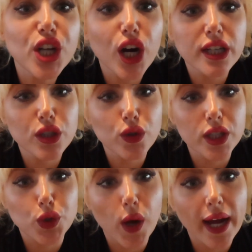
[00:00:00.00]
to heart and
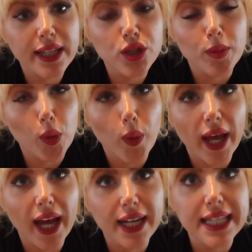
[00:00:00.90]
really tried to chip
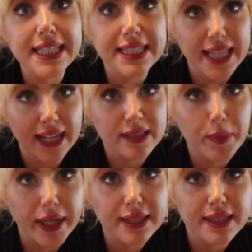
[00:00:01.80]
away at is that
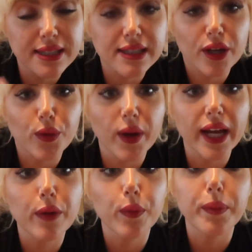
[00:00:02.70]
space this year,
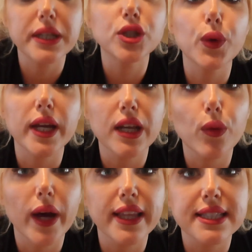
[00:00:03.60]
right? But doing it in
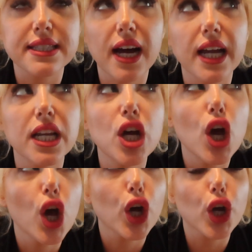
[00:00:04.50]
a way that's not
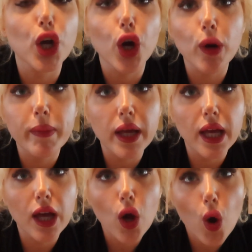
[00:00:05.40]
gonna hurt
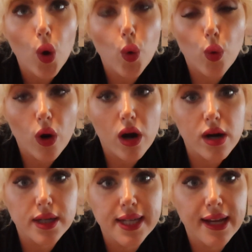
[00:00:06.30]
me
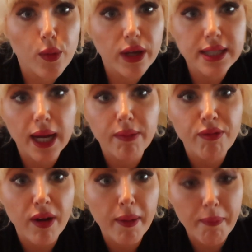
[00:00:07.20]
or take away time
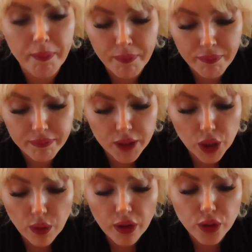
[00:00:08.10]
from,
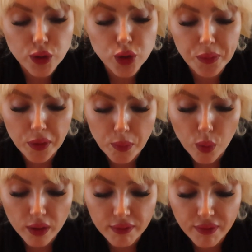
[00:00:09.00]
you know, other super
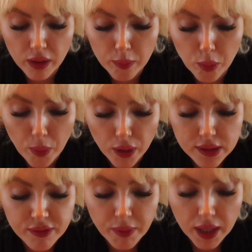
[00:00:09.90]
important, valuable
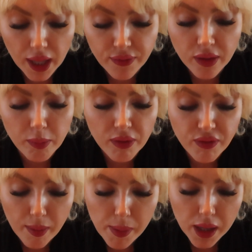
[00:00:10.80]
parts of my life, like my
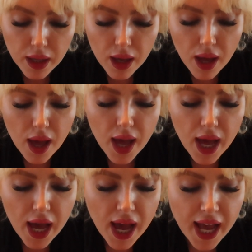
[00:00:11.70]
family.
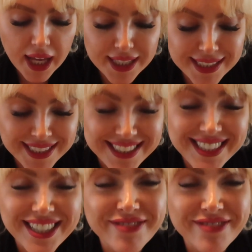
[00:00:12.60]
And